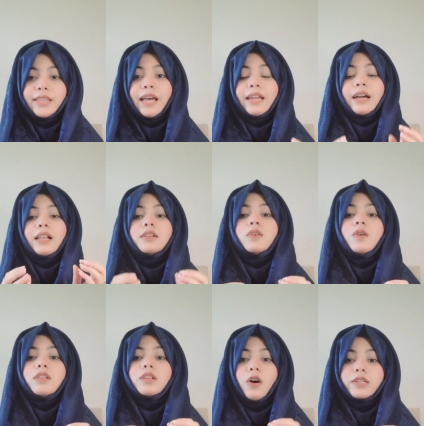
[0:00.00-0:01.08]
that
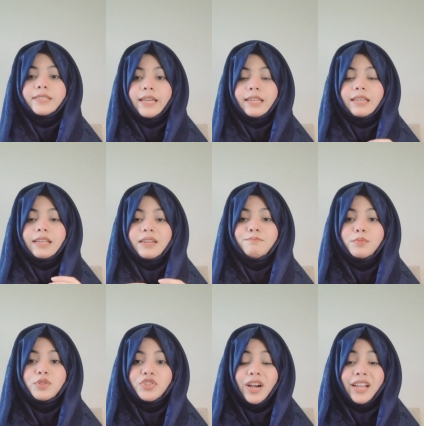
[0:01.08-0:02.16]
alcohol content in
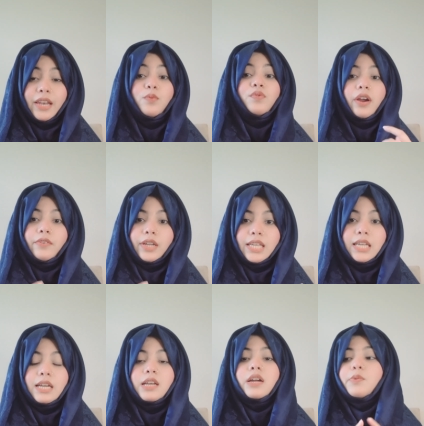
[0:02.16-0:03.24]
kombucha can vary.
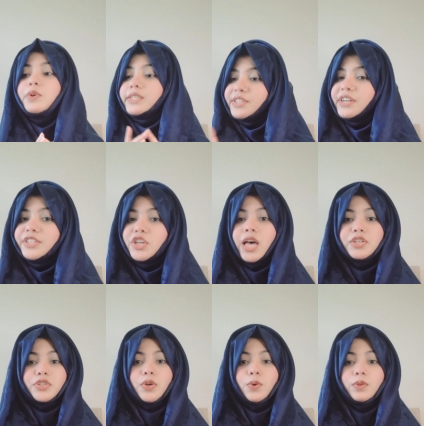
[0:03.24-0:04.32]
Research
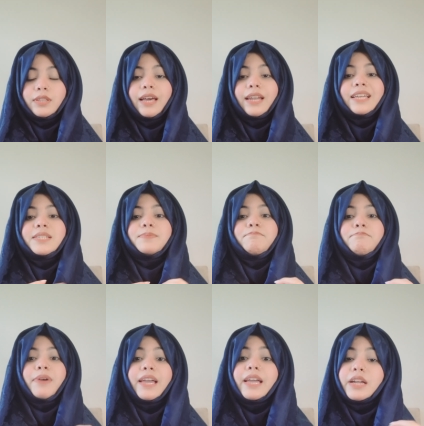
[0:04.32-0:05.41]
has shown that it
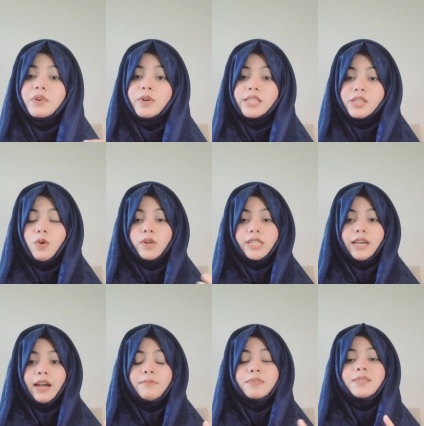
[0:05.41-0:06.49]
may increase over
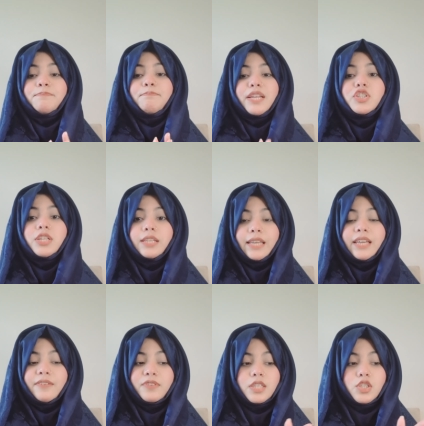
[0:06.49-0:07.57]
time, especially
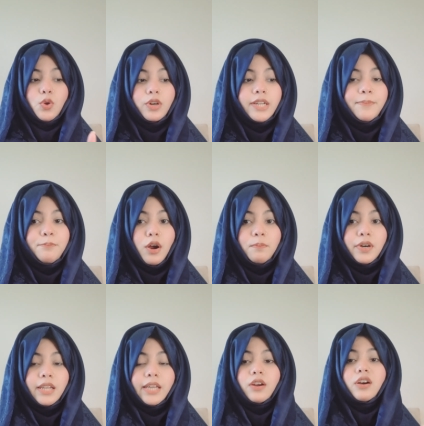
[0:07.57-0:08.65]
if it's stored
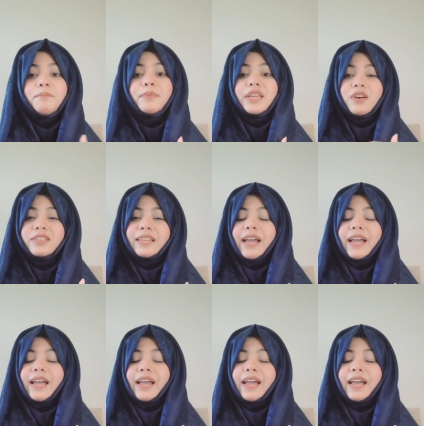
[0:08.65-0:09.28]
improperly or beyond the